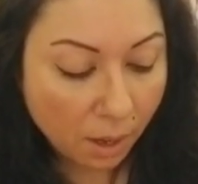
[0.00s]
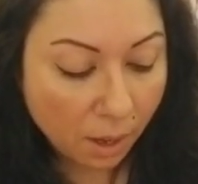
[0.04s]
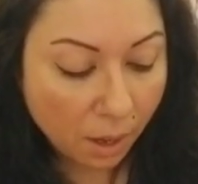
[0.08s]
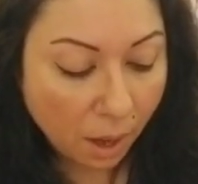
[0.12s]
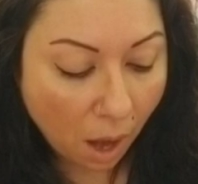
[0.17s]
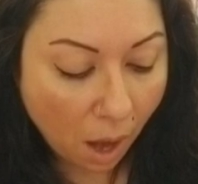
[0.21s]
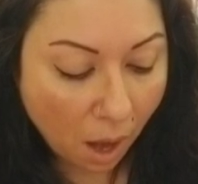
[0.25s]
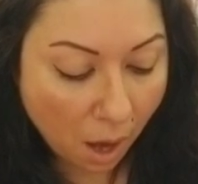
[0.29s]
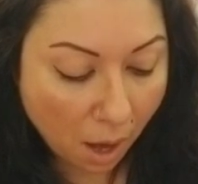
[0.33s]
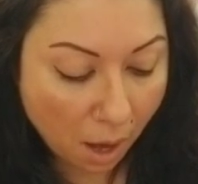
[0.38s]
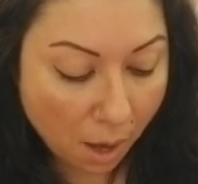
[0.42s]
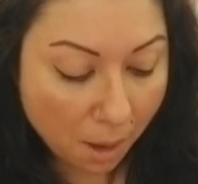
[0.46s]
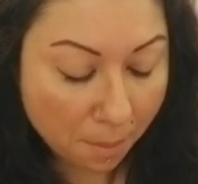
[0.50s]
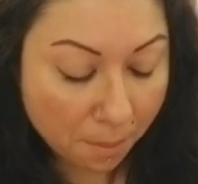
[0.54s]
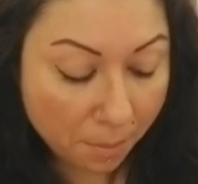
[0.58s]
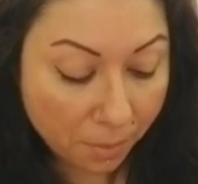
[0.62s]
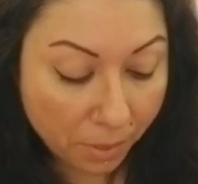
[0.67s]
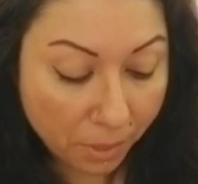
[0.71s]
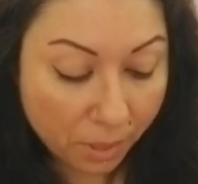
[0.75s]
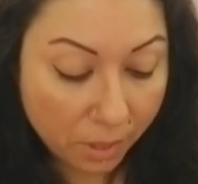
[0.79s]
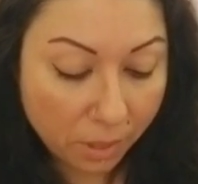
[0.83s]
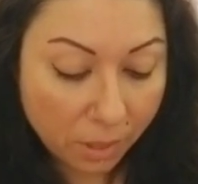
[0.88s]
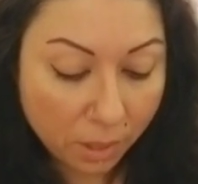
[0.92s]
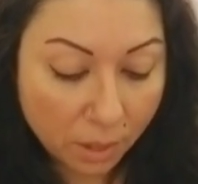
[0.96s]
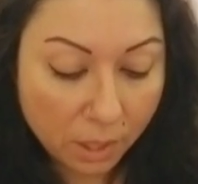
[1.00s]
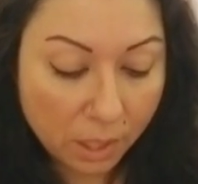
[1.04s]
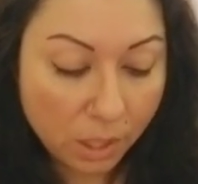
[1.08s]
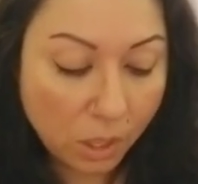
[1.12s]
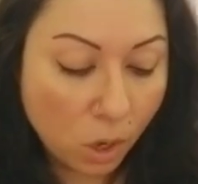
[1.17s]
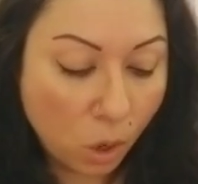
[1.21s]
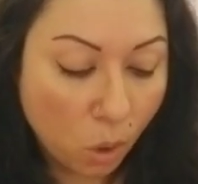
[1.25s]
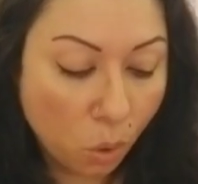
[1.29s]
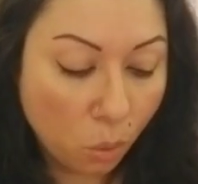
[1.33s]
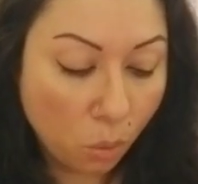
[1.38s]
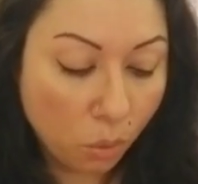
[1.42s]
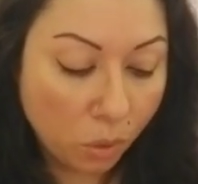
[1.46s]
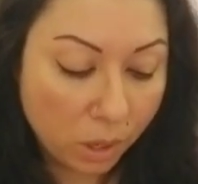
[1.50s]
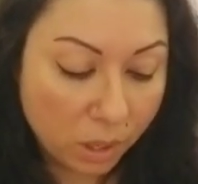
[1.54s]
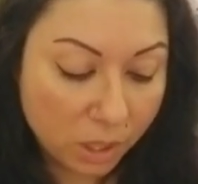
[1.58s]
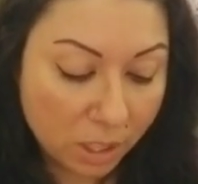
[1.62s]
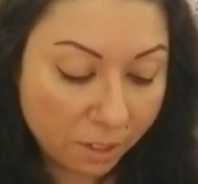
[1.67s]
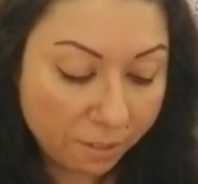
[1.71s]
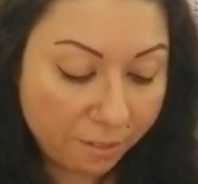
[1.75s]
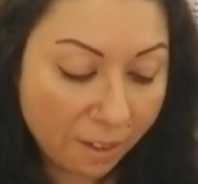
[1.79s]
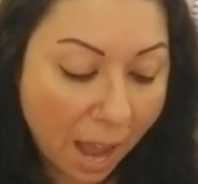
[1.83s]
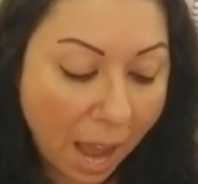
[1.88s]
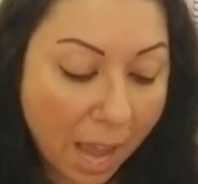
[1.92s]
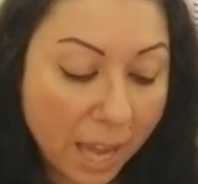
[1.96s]
um, you know,
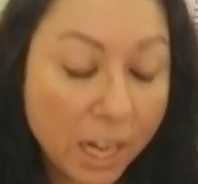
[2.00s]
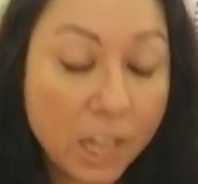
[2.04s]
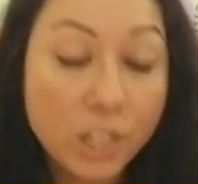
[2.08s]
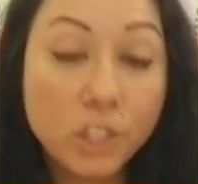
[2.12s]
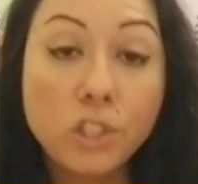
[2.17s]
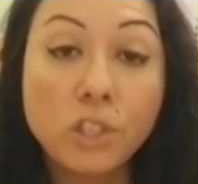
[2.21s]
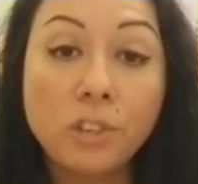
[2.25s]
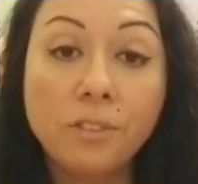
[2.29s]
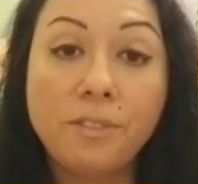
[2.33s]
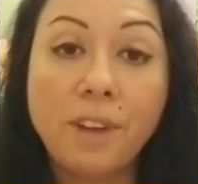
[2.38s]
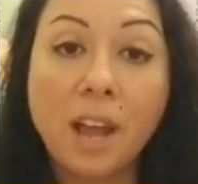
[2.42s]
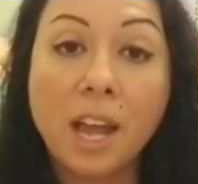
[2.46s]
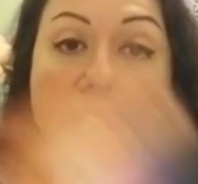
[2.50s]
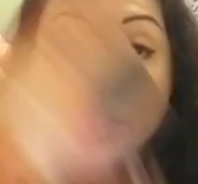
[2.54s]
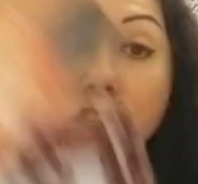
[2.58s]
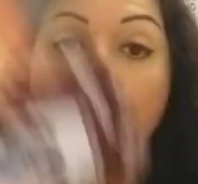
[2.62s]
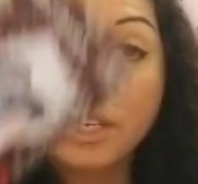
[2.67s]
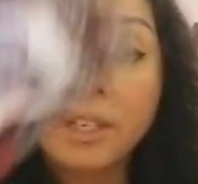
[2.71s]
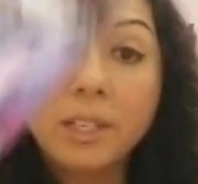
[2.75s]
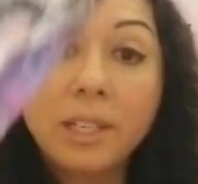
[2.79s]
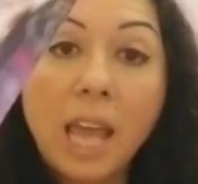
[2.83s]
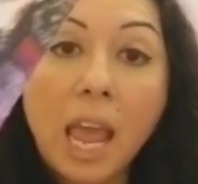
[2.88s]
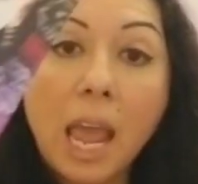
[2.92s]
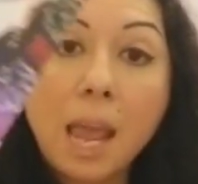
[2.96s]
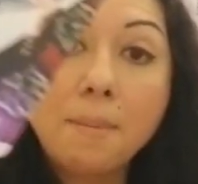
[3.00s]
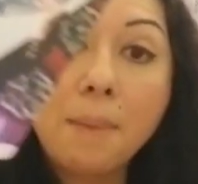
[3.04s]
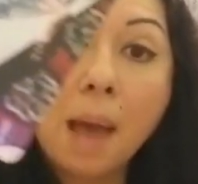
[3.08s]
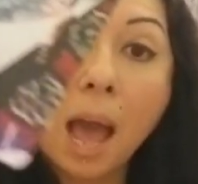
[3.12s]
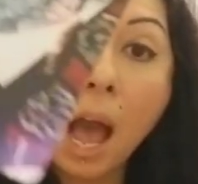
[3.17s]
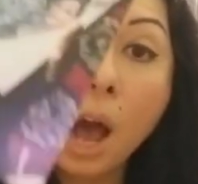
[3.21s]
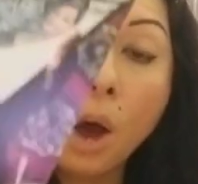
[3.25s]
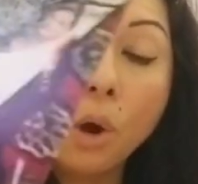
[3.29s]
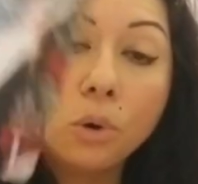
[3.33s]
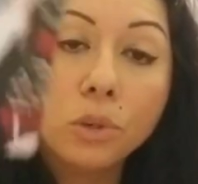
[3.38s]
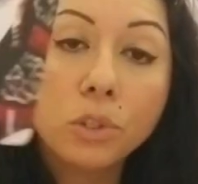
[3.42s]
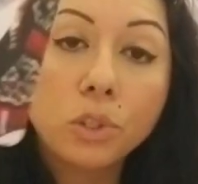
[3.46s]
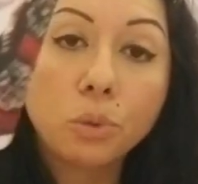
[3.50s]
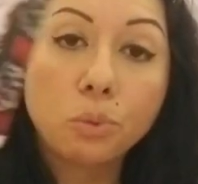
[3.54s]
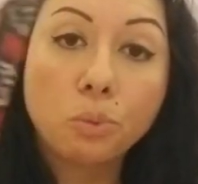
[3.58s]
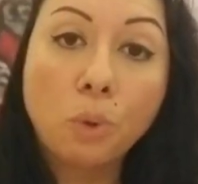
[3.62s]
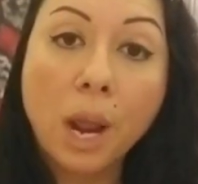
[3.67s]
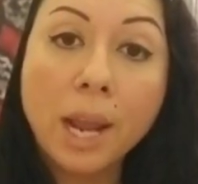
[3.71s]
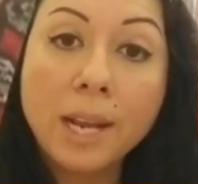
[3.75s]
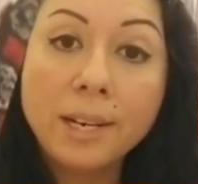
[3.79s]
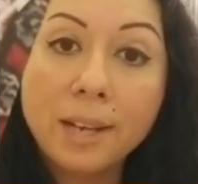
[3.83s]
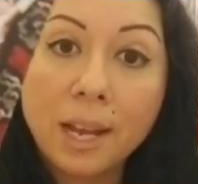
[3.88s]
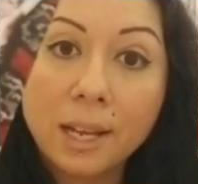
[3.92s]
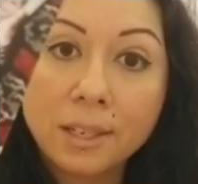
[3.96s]
divine intervention came out
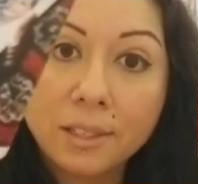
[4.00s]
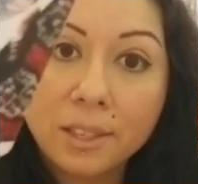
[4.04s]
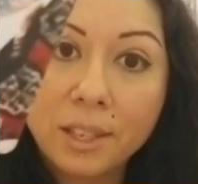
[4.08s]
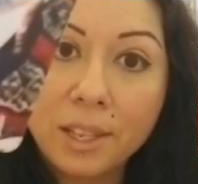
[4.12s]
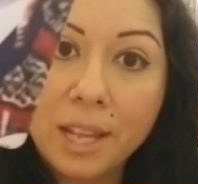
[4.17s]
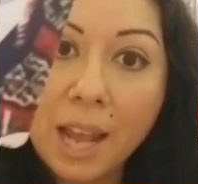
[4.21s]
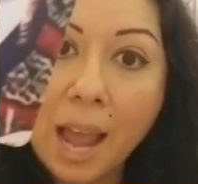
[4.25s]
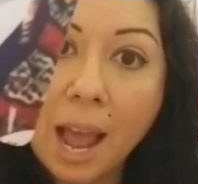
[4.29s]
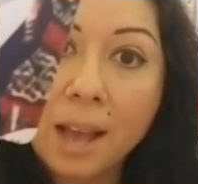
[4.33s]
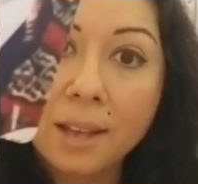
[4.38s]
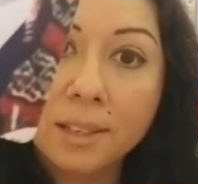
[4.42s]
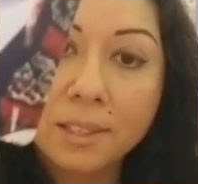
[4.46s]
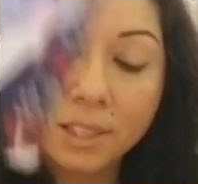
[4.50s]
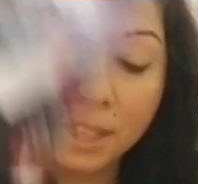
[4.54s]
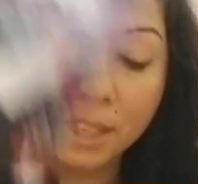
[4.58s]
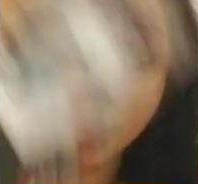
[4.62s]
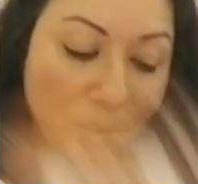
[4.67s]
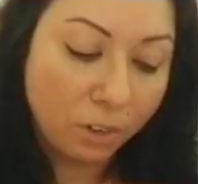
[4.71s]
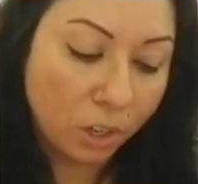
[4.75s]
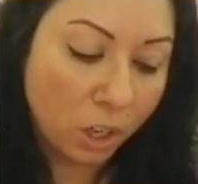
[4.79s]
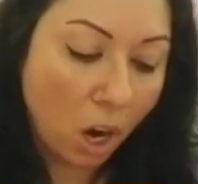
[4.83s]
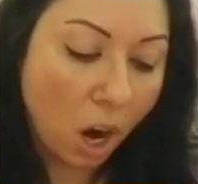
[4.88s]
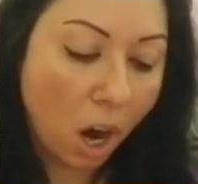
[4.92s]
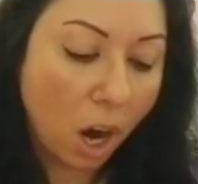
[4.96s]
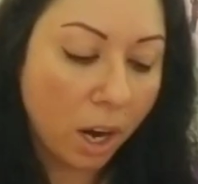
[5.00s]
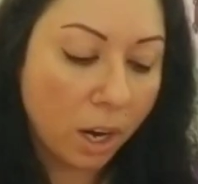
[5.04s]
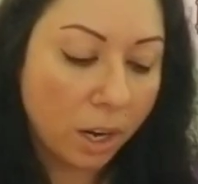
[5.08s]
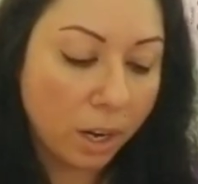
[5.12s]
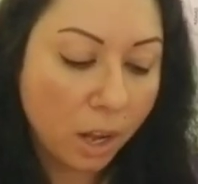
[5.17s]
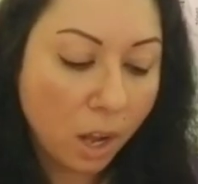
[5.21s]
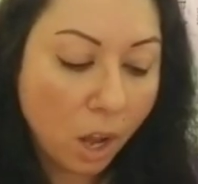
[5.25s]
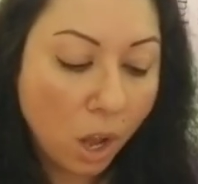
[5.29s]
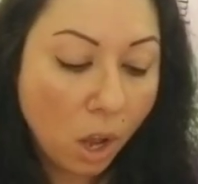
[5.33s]
right next to the ex-lover card.